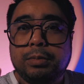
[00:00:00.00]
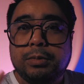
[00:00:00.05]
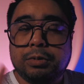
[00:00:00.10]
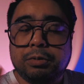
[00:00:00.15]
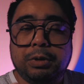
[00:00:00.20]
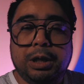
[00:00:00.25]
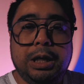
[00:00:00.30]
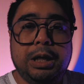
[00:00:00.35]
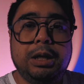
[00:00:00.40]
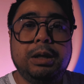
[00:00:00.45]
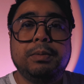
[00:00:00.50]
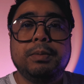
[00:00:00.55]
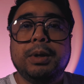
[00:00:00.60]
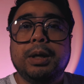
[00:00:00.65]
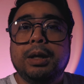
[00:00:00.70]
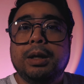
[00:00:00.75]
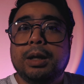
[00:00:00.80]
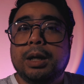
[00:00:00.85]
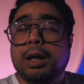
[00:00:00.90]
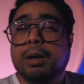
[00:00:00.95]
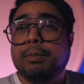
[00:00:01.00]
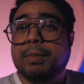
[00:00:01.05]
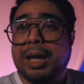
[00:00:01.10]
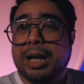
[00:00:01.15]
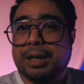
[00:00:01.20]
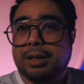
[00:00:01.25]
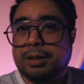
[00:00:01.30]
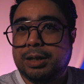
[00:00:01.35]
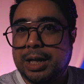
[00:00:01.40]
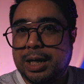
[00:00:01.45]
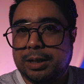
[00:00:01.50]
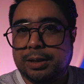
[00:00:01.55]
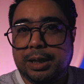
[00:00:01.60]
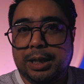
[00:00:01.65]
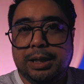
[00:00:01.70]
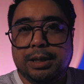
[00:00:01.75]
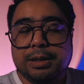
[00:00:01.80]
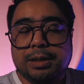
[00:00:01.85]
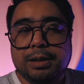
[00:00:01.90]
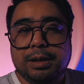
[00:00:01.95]
3 X
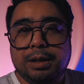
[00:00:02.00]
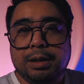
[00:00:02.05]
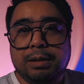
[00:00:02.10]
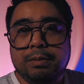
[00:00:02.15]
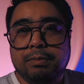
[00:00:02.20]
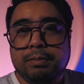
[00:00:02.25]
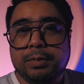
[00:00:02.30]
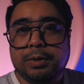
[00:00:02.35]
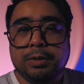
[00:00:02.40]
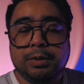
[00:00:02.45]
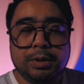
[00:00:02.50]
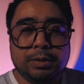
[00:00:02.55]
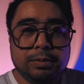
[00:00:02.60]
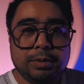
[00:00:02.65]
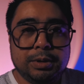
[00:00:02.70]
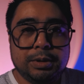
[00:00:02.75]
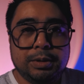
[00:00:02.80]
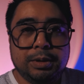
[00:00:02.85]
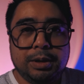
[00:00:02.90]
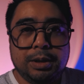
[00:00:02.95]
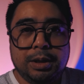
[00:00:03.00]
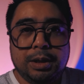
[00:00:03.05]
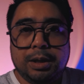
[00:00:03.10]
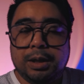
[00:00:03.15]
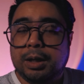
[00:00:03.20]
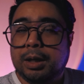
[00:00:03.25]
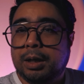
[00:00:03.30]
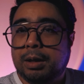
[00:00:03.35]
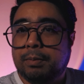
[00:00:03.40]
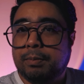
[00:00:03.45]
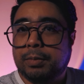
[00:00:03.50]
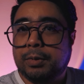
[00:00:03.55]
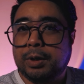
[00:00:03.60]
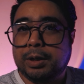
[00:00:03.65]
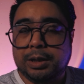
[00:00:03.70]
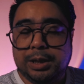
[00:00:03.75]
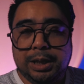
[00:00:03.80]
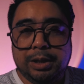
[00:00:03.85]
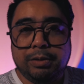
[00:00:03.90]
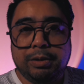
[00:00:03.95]
chassis to those.
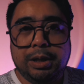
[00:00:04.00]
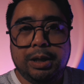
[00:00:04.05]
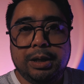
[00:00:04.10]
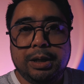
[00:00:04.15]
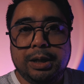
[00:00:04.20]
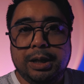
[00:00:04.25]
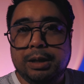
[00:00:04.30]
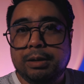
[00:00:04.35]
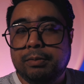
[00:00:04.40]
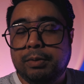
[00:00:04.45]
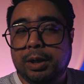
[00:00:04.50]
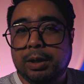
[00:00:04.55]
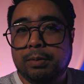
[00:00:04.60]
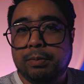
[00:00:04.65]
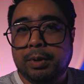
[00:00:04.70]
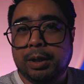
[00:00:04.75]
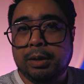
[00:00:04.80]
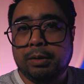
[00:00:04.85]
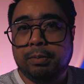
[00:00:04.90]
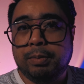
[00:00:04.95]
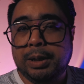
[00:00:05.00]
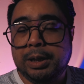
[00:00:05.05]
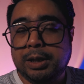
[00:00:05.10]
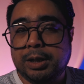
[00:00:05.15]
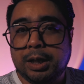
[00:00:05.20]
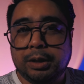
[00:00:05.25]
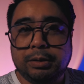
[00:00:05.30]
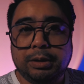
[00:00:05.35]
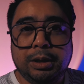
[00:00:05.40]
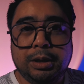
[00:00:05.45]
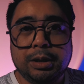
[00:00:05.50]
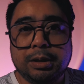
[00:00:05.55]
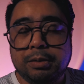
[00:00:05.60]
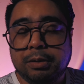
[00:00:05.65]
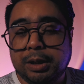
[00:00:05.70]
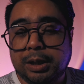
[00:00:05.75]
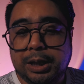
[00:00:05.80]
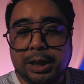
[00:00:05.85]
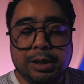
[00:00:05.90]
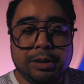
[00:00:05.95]
Criteria, again, I'll be sharing the
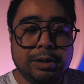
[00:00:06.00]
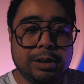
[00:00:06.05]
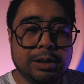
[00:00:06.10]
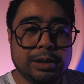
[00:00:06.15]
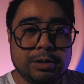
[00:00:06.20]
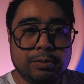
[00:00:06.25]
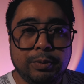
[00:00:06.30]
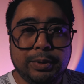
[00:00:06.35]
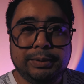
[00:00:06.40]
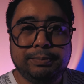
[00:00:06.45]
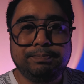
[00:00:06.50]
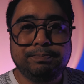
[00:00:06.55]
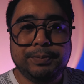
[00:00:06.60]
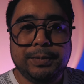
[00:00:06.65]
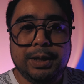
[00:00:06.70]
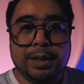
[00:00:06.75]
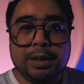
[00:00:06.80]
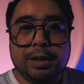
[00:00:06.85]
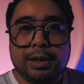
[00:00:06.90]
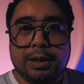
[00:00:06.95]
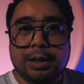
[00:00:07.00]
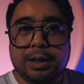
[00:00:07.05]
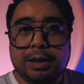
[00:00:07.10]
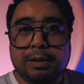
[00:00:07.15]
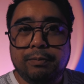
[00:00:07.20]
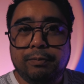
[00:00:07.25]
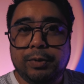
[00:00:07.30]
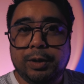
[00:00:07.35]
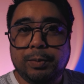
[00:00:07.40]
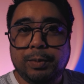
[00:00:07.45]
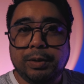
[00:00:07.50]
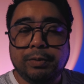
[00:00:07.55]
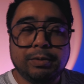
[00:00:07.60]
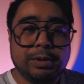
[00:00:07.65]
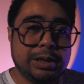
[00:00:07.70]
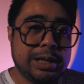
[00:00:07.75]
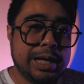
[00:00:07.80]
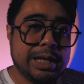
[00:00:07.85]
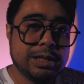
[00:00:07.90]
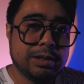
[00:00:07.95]
criteria as well from
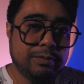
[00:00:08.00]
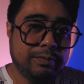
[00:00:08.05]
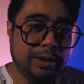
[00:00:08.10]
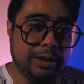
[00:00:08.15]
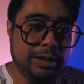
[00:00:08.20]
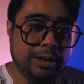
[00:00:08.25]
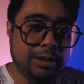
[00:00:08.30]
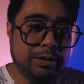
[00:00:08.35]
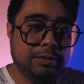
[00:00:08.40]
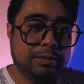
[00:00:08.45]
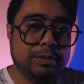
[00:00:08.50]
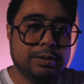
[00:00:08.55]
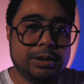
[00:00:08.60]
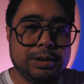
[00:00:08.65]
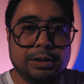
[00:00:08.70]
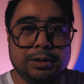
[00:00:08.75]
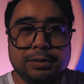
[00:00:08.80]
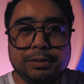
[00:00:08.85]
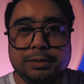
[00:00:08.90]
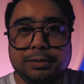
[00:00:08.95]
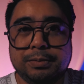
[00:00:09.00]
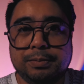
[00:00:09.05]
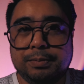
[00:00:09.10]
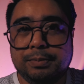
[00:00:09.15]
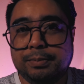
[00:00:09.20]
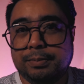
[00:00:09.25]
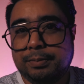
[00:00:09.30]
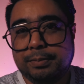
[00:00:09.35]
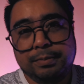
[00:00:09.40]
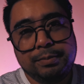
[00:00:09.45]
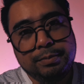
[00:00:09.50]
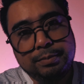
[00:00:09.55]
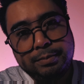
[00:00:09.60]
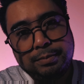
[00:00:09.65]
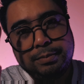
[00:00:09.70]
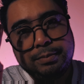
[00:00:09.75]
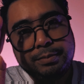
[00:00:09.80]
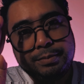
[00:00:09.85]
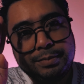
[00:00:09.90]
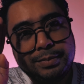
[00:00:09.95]
our last video. So
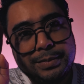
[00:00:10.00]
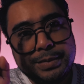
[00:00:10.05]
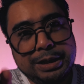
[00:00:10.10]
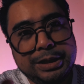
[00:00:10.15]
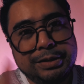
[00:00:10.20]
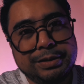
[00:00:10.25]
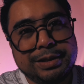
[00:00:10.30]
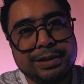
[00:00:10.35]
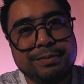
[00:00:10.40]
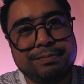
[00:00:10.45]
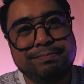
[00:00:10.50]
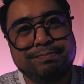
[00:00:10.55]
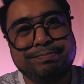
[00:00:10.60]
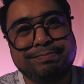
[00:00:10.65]
cheers.